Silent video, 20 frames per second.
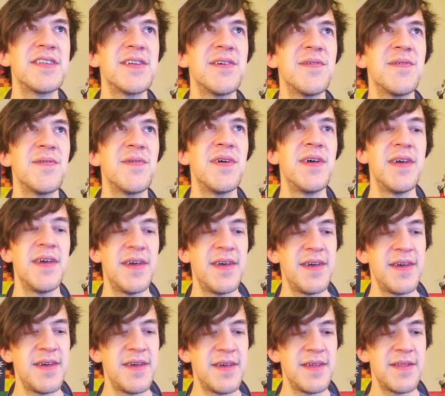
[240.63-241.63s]
So
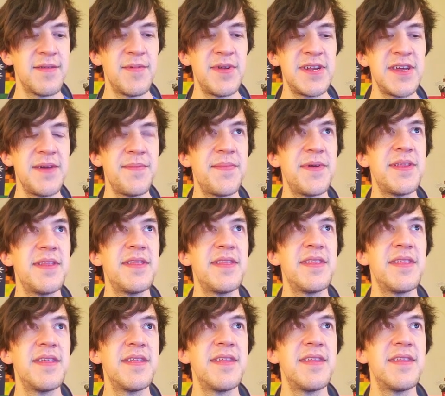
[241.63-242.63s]
let me type in